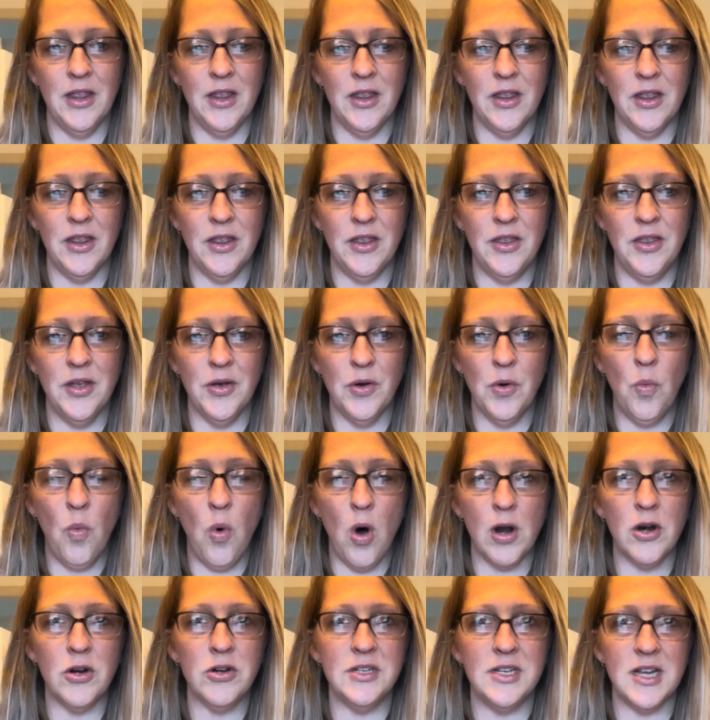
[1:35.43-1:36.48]
the
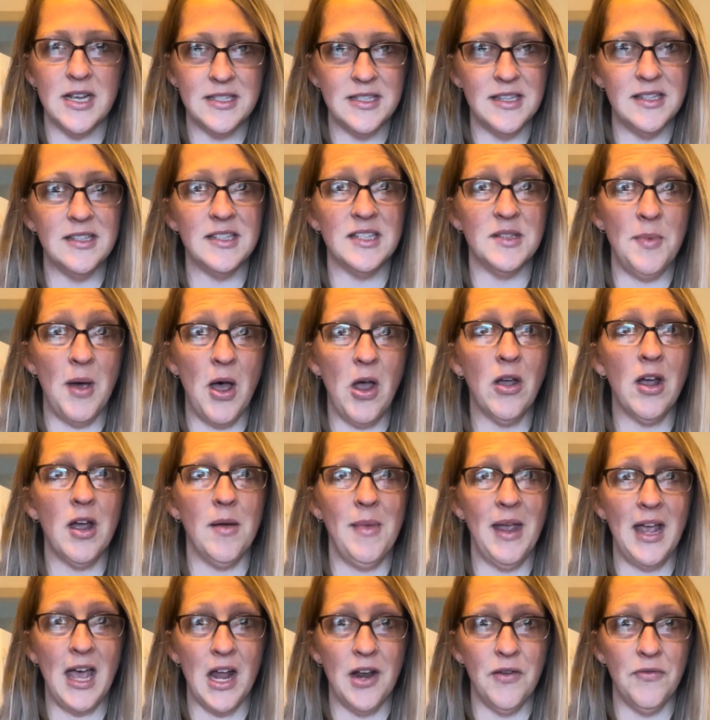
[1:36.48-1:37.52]
water doesn't smell
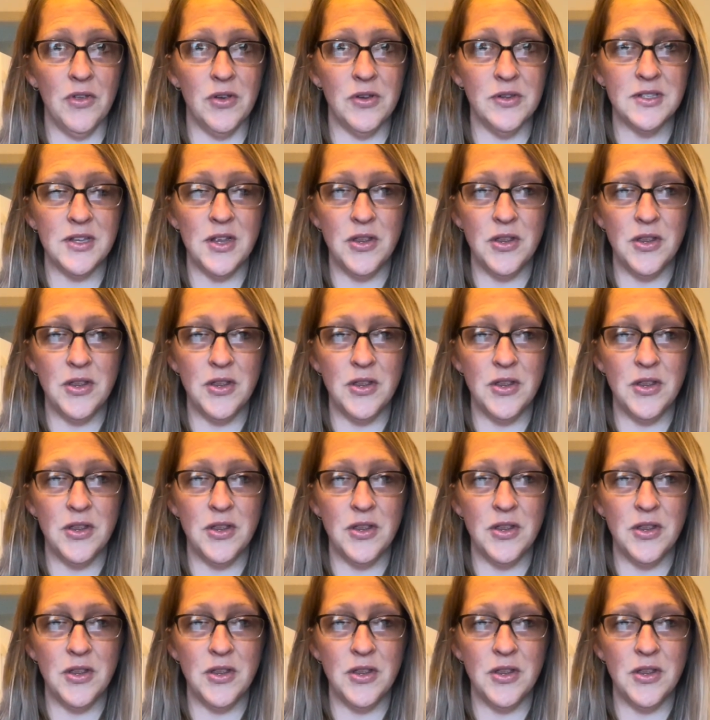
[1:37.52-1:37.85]
coming out of those.